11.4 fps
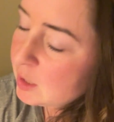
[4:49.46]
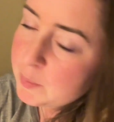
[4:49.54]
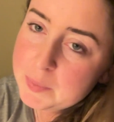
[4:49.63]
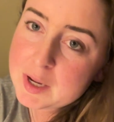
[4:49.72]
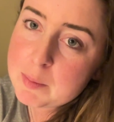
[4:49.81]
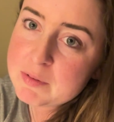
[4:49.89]

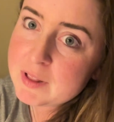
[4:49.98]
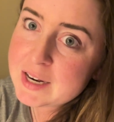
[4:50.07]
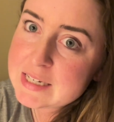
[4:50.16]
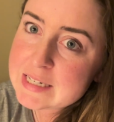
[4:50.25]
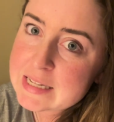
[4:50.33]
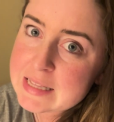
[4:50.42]
Become a flight
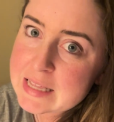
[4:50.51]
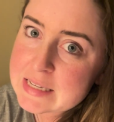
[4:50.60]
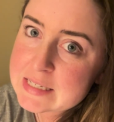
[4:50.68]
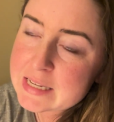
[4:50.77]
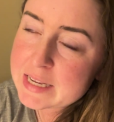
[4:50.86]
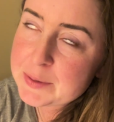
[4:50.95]
attendant, they
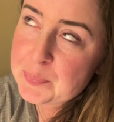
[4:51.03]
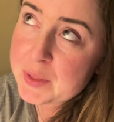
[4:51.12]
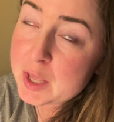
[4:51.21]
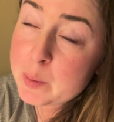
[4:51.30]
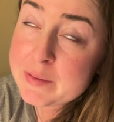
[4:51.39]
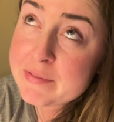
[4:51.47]
say.
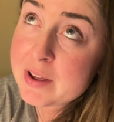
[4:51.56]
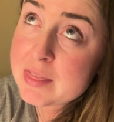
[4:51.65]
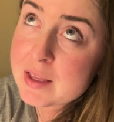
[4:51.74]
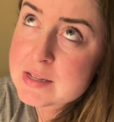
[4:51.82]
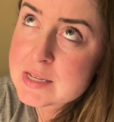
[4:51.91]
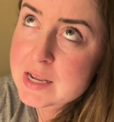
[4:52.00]
It'll be fun,
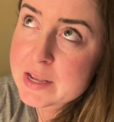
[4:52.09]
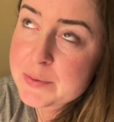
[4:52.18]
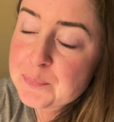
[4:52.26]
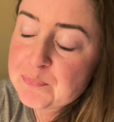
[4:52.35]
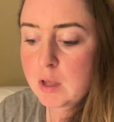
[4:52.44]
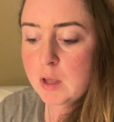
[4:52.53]
they say.
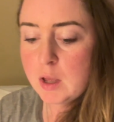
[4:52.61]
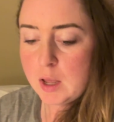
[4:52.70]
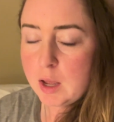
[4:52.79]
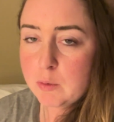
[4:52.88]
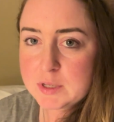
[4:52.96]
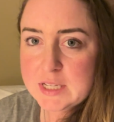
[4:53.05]

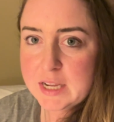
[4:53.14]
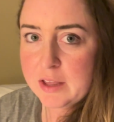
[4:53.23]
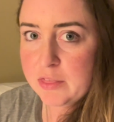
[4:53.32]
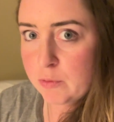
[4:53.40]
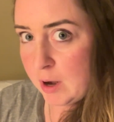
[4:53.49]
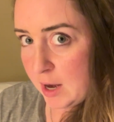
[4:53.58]
I will say I
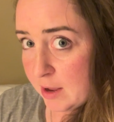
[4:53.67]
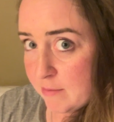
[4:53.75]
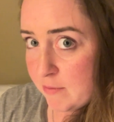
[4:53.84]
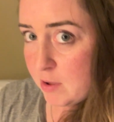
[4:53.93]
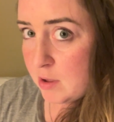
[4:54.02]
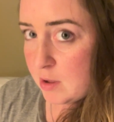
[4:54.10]
thrive
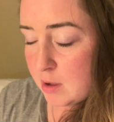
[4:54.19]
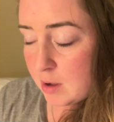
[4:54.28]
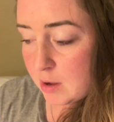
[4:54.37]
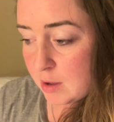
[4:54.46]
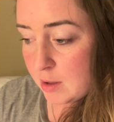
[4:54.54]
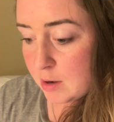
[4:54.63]

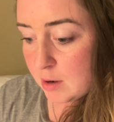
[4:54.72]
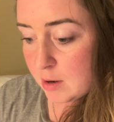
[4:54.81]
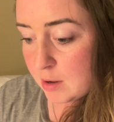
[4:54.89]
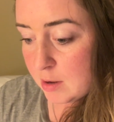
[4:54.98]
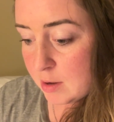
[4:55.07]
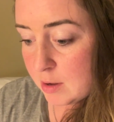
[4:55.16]

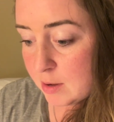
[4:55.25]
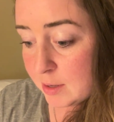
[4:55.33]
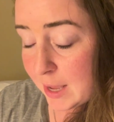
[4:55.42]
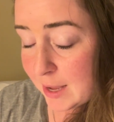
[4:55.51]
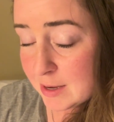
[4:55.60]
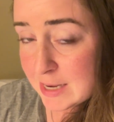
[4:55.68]
on
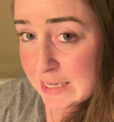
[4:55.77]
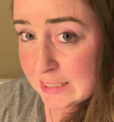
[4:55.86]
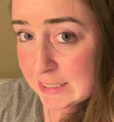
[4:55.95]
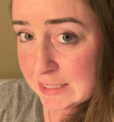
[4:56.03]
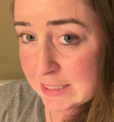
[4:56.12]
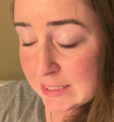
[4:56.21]
chaos,
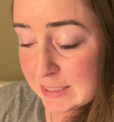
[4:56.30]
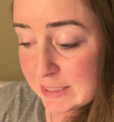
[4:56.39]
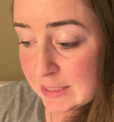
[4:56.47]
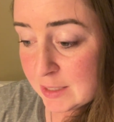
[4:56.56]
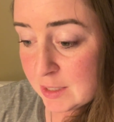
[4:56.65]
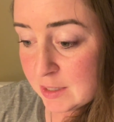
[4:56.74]

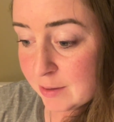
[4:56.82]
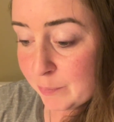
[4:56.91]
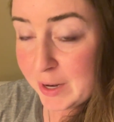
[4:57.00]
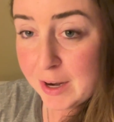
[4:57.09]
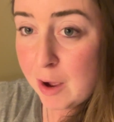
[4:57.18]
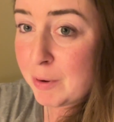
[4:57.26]

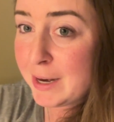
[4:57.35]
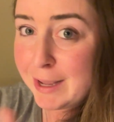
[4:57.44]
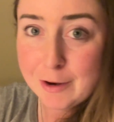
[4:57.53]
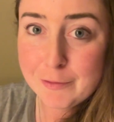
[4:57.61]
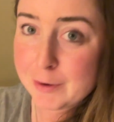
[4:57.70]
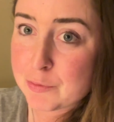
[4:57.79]
but not when it
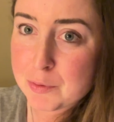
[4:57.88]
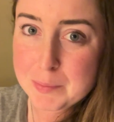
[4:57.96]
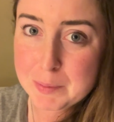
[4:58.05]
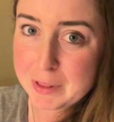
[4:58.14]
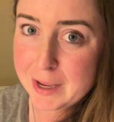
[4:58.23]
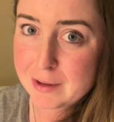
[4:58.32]
interferes with my
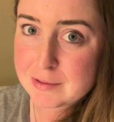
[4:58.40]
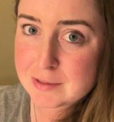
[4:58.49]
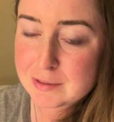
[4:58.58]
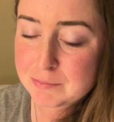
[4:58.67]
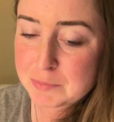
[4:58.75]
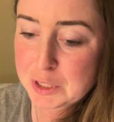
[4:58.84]

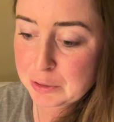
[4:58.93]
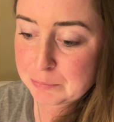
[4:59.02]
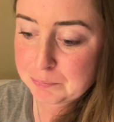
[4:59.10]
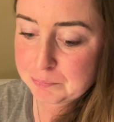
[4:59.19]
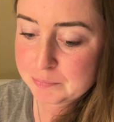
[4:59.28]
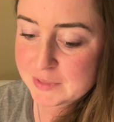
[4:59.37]
plans. So
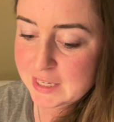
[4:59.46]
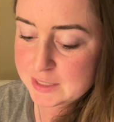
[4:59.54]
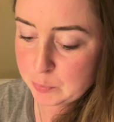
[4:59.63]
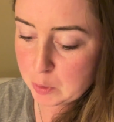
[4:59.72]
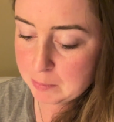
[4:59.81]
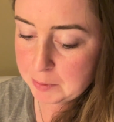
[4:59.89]
that's the
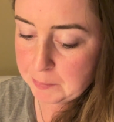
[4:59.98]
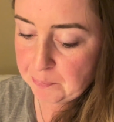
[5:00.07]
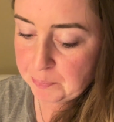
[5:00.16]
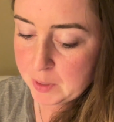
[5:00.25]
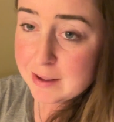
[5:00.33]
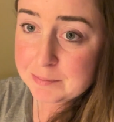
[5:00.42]
problem.
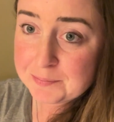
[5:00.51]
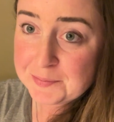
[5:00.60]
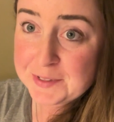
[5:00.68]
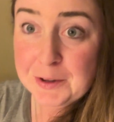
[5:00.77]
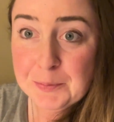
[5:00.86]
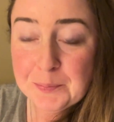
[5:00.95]

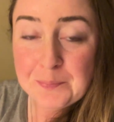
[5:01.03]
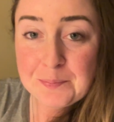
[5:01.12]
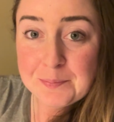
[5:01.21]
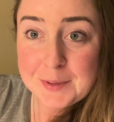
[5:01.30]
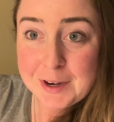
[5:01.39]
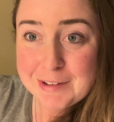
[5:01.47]
So
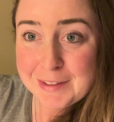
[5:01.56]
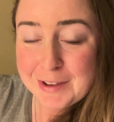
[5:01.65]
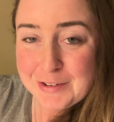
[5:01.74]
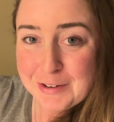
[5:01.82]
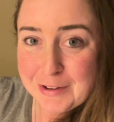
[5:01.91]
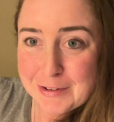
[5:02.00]
here's the
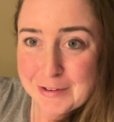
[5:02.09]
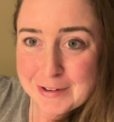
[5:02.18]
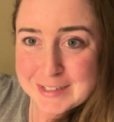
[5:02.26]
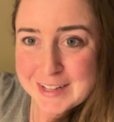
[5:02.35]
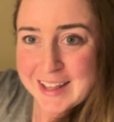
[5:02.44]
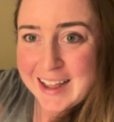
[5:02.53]
intro
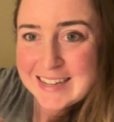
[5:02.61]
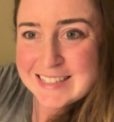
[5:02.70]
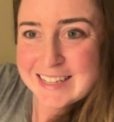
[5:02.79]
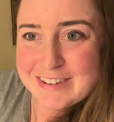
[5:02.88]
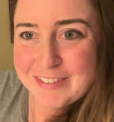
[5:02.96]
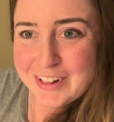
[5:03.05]
to the
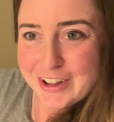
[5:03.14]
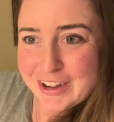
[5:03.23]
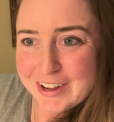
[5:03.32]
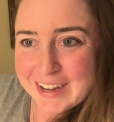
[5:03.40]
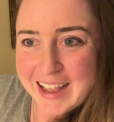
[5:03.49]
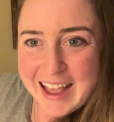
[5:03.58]
Iceland vlog.